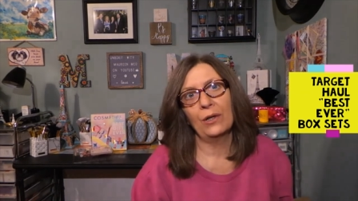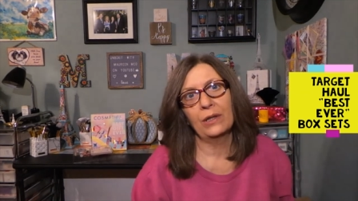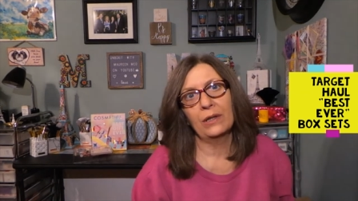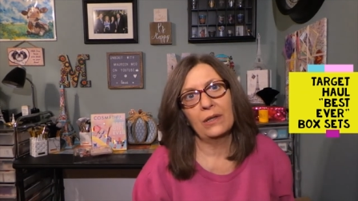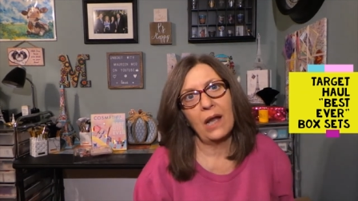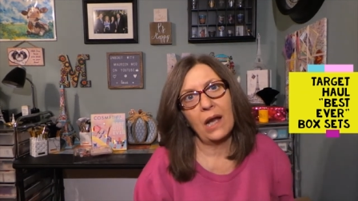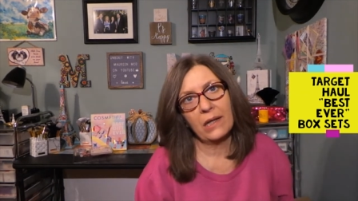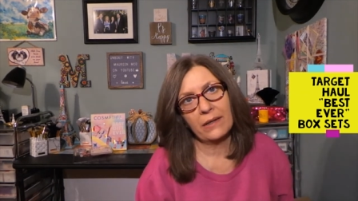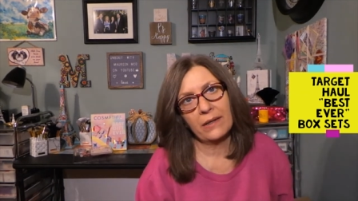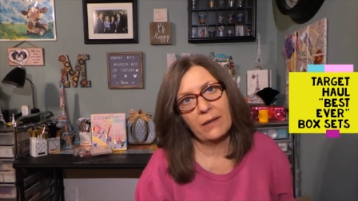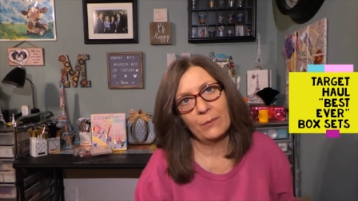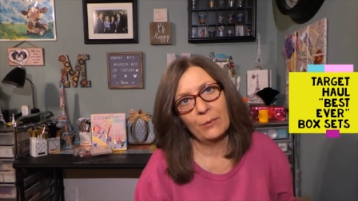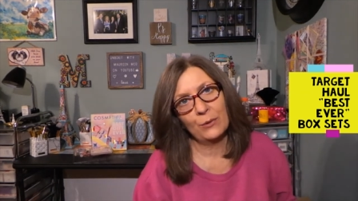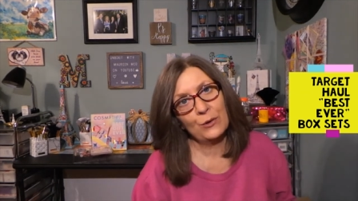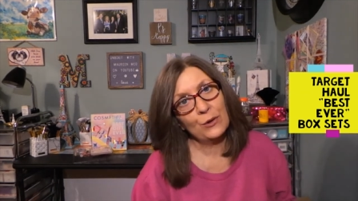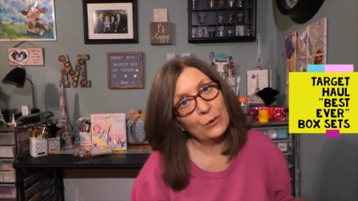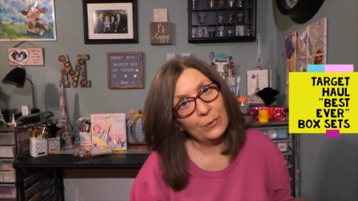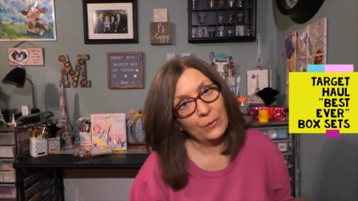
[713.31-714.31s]
And a lot of them
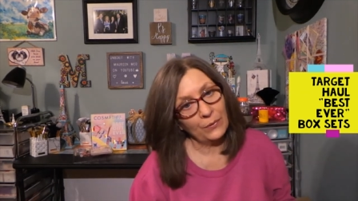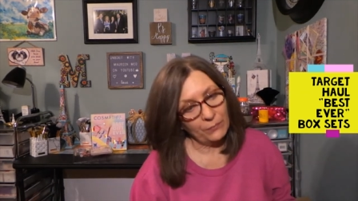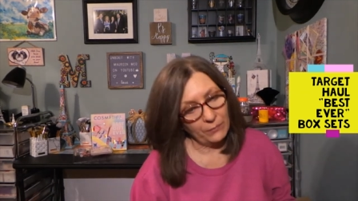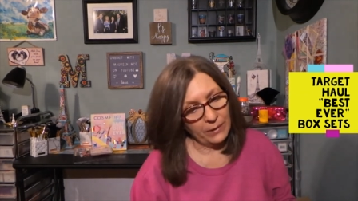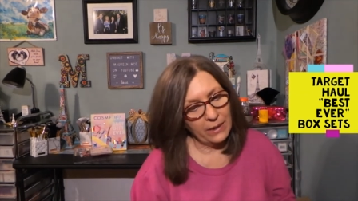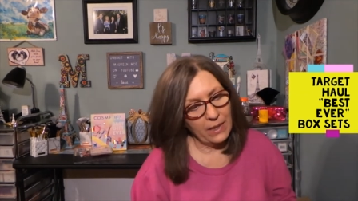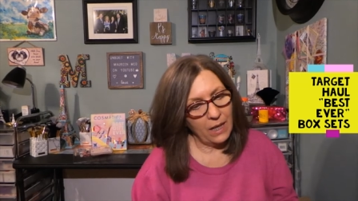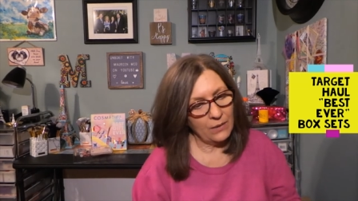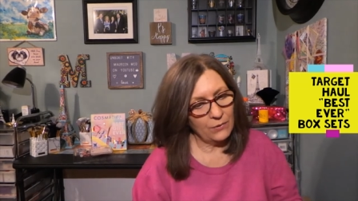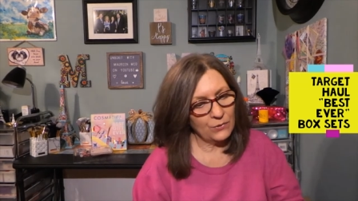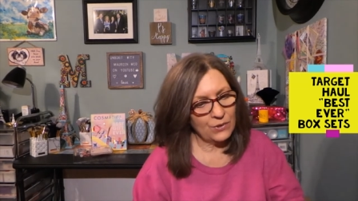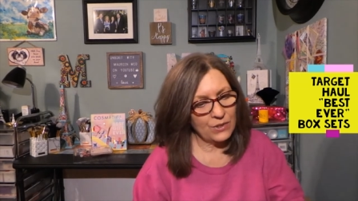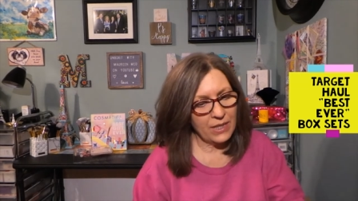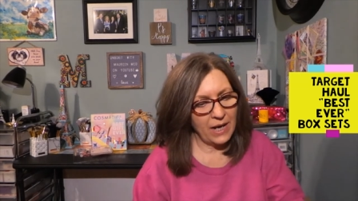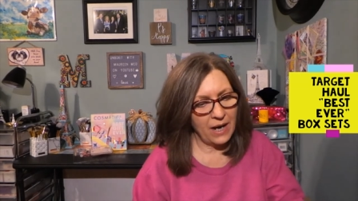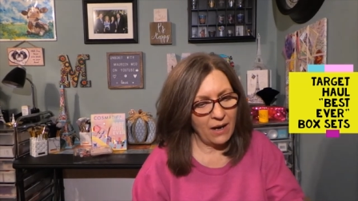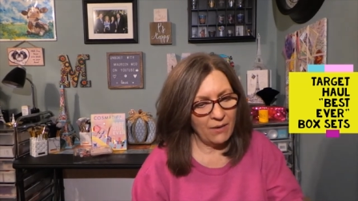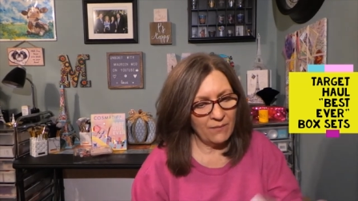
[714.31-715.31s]
are 2 and $3
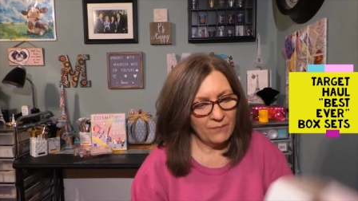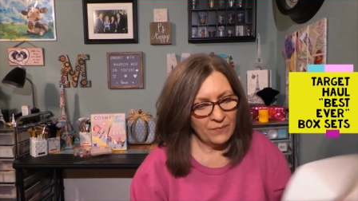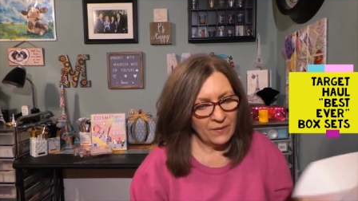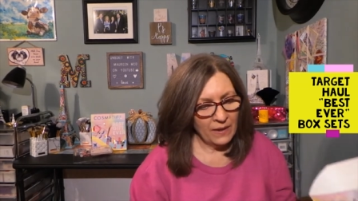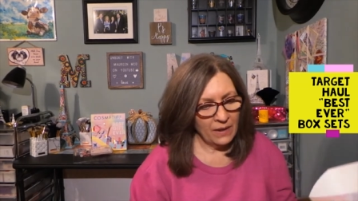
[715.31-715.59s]
now.